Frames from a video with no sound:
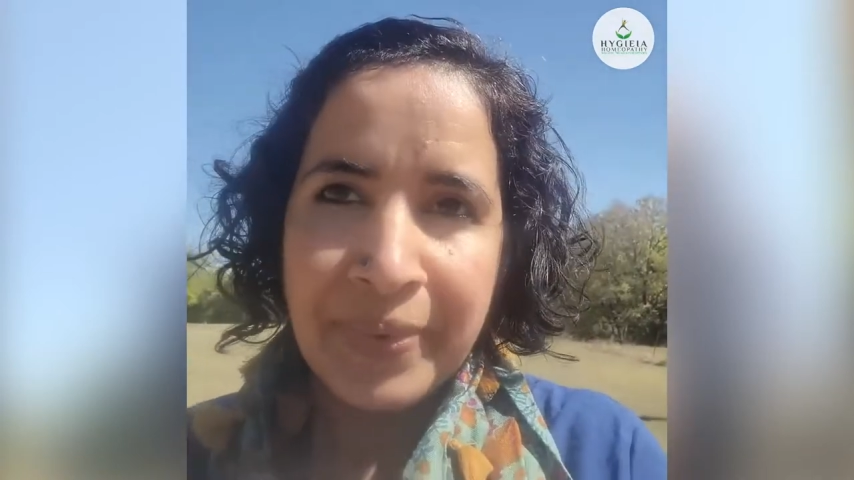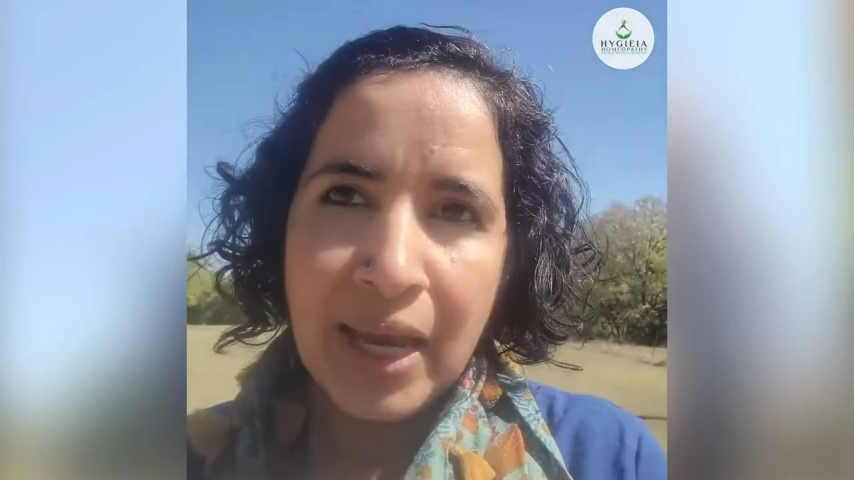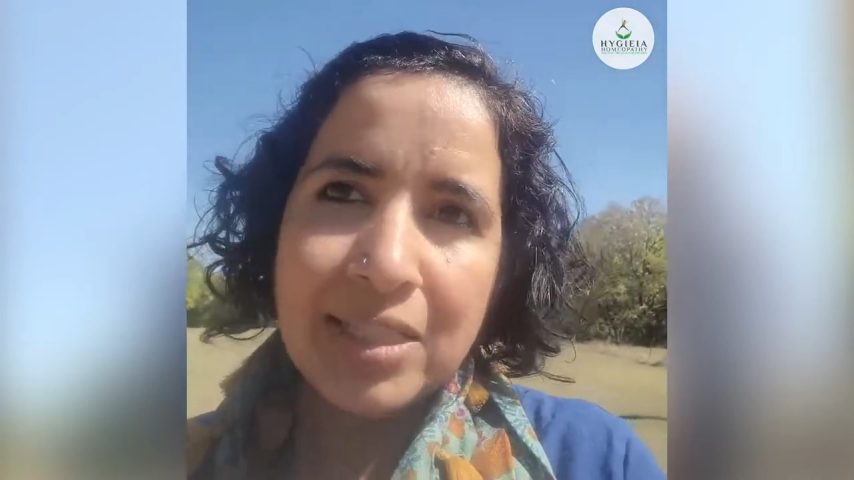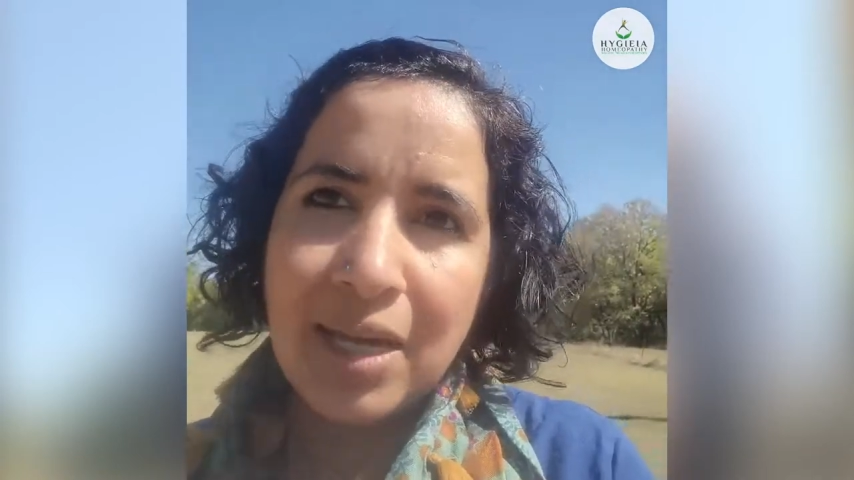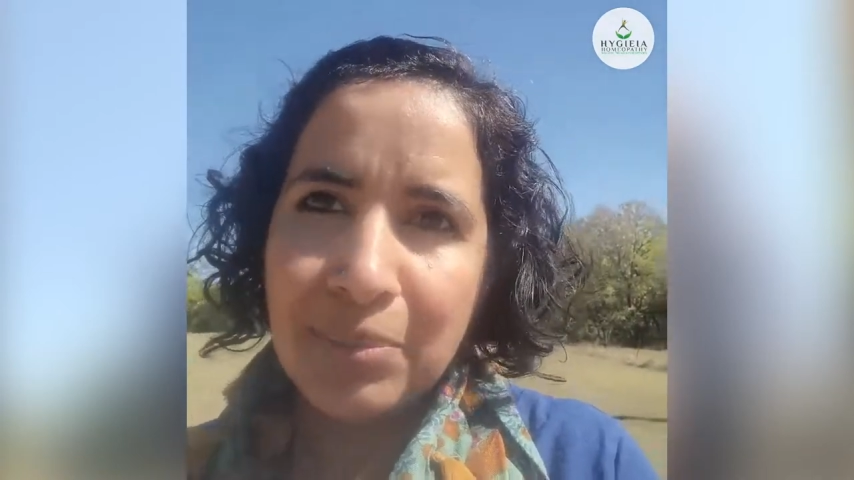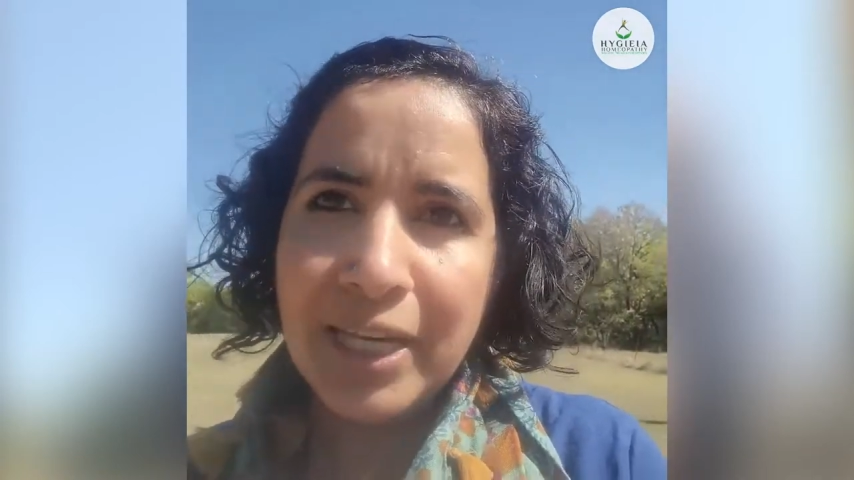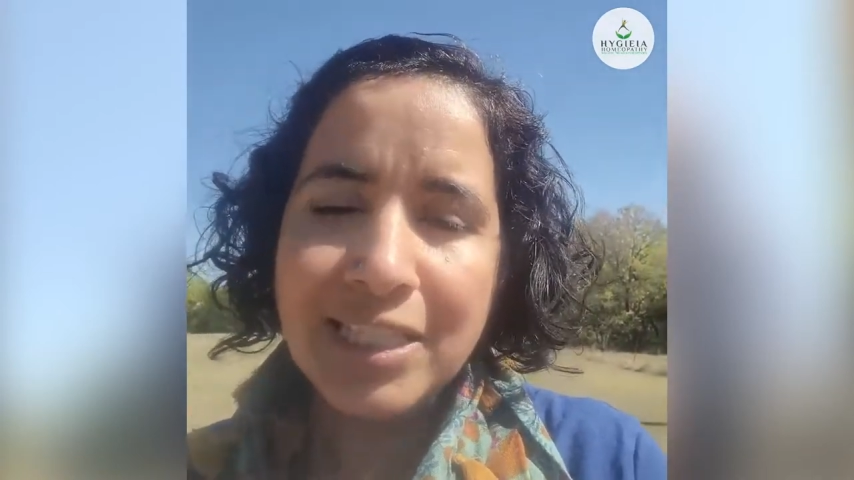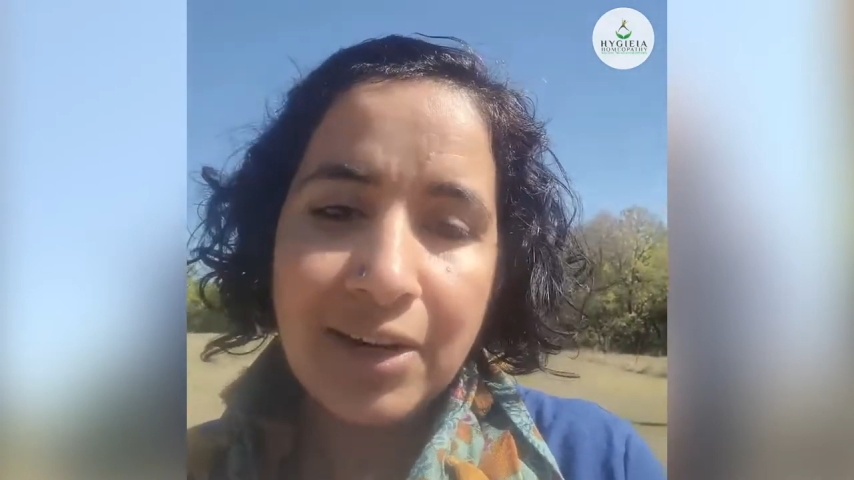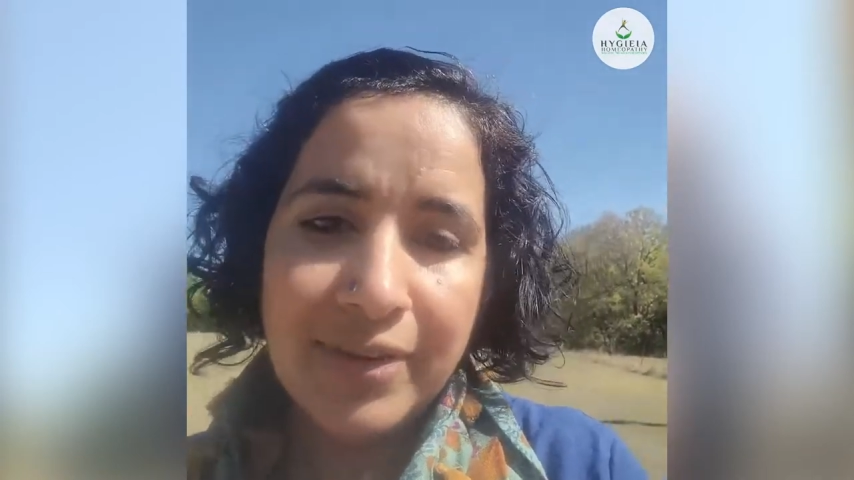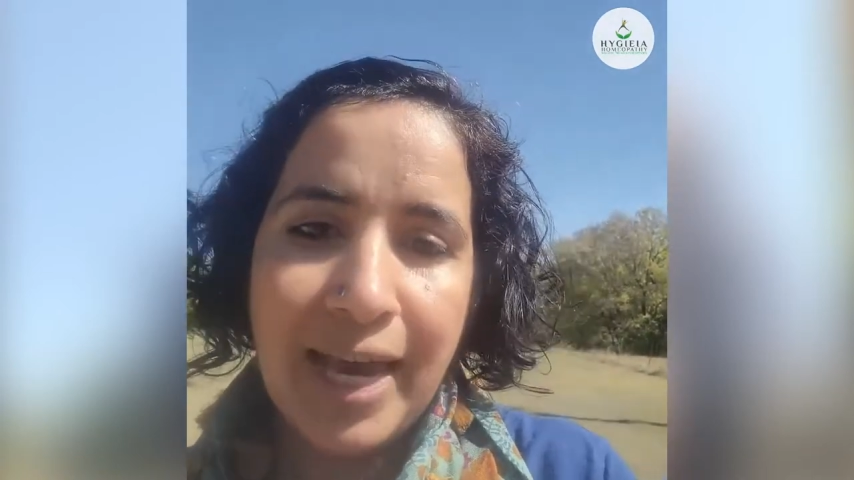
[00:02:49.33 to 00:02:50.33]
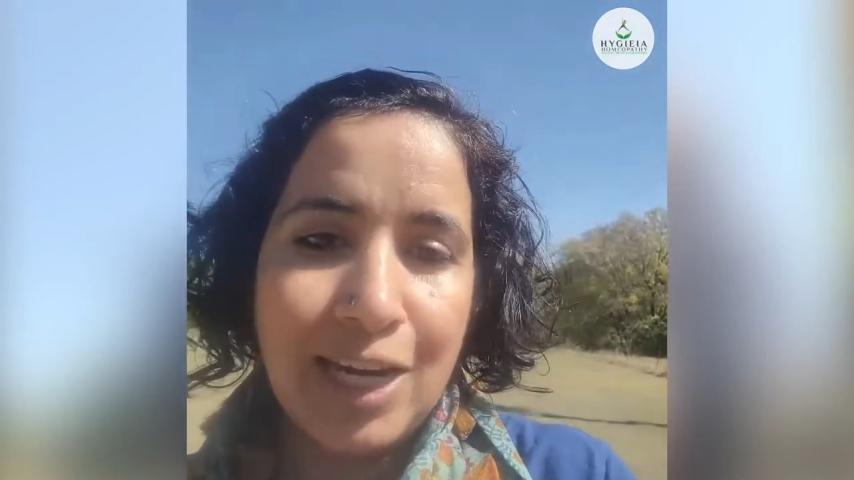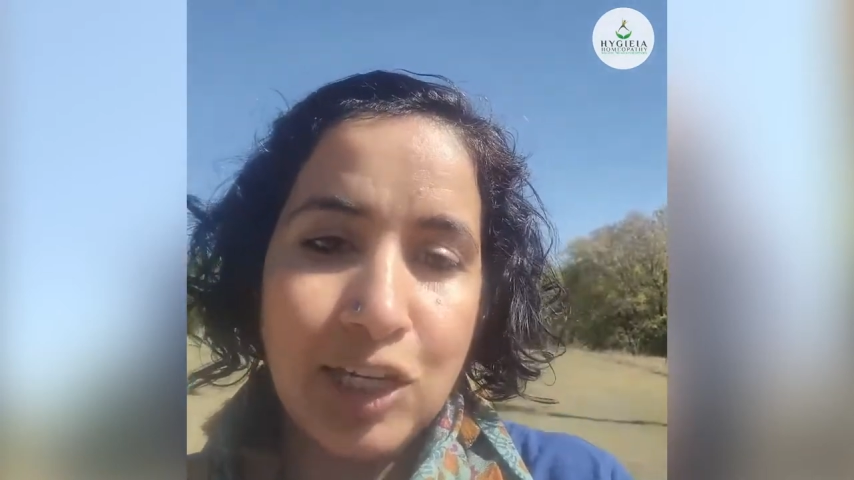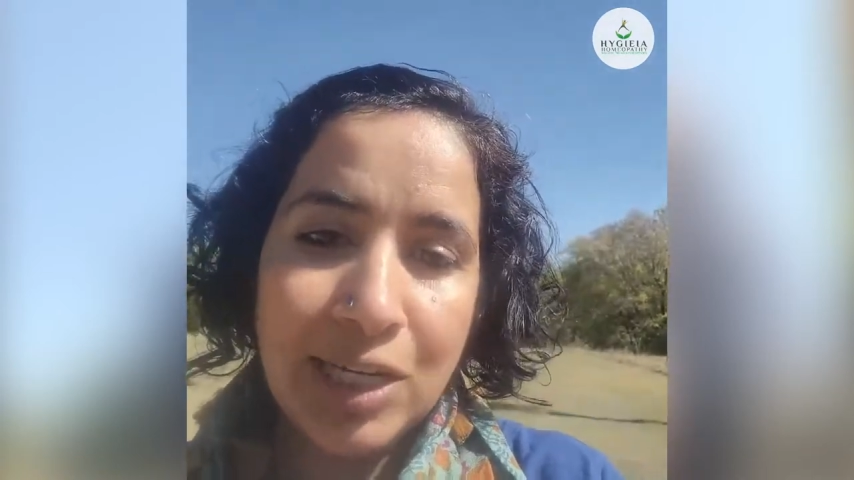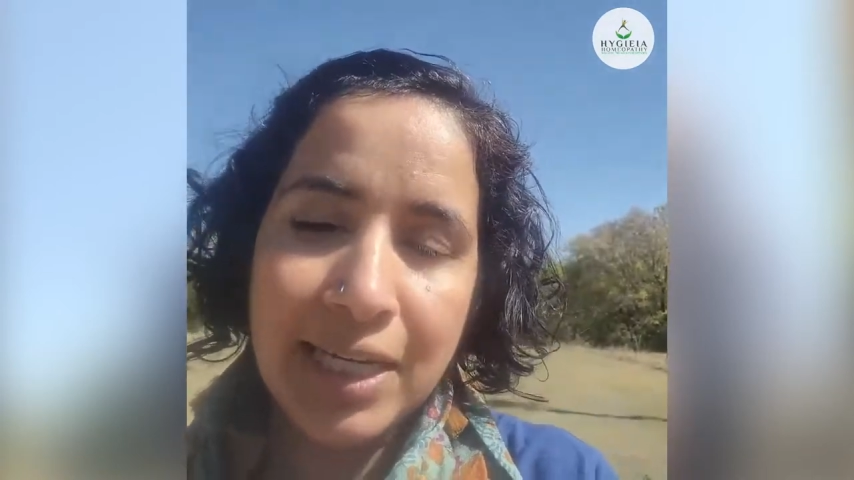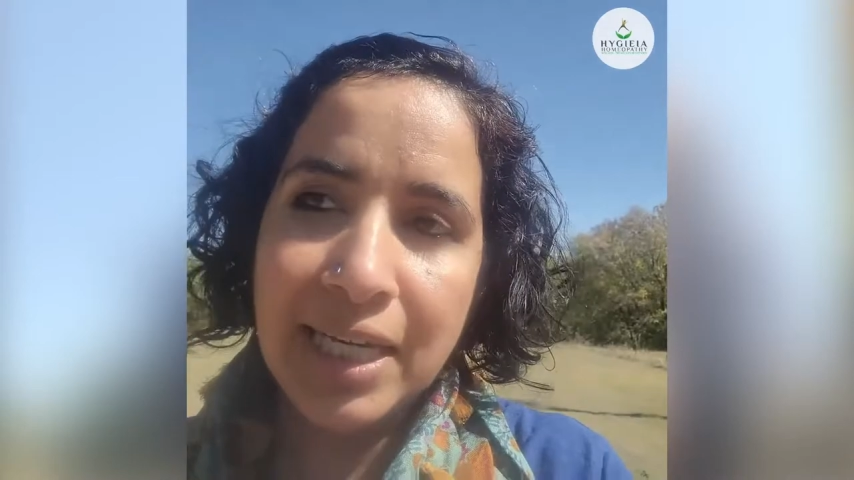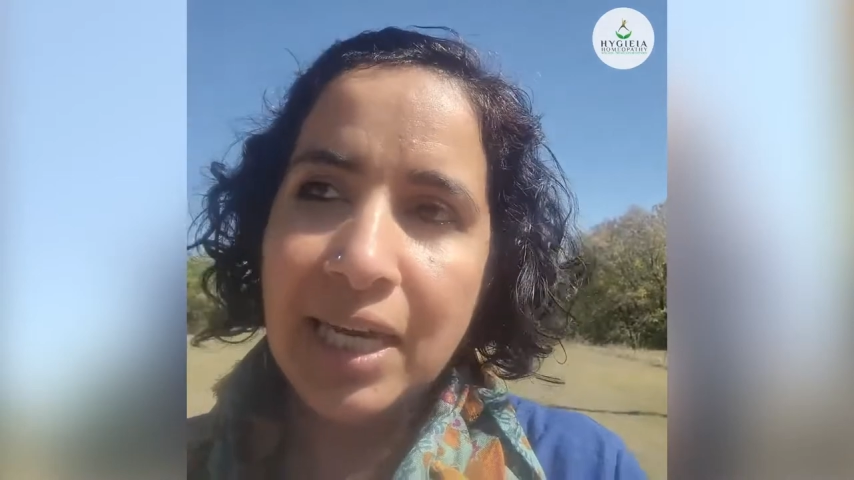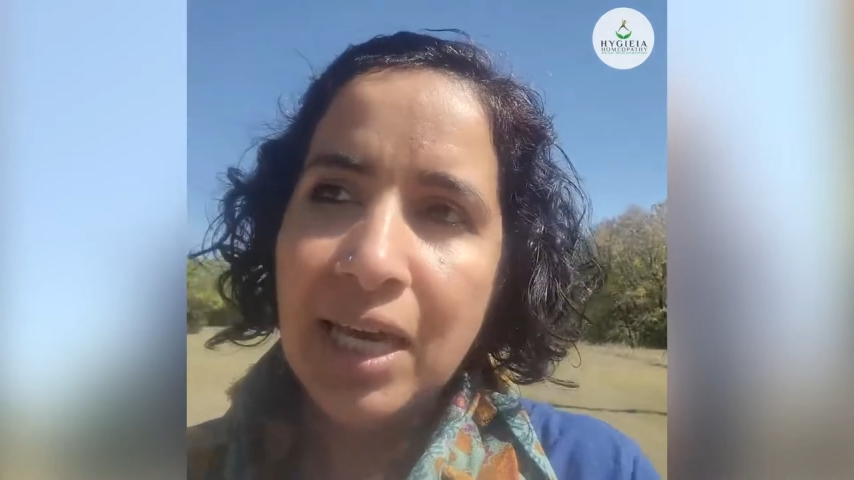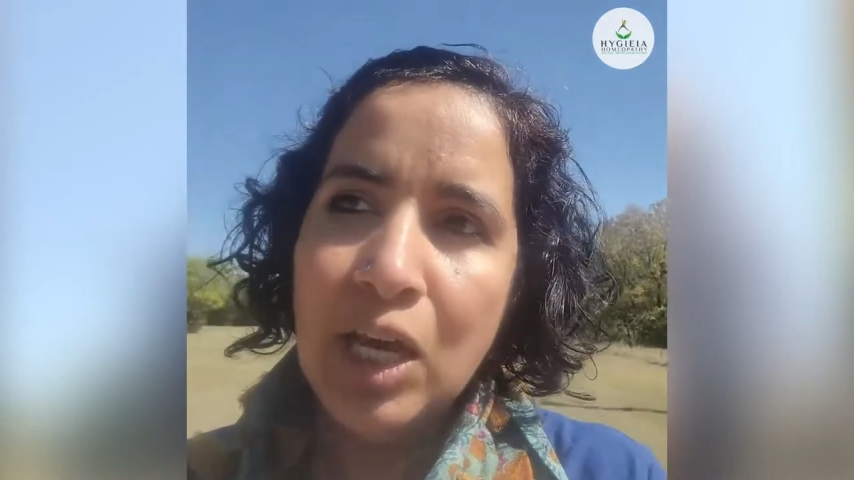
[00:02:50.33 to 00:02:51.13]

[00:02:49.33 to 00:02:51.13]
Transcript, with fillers: And some things that we actually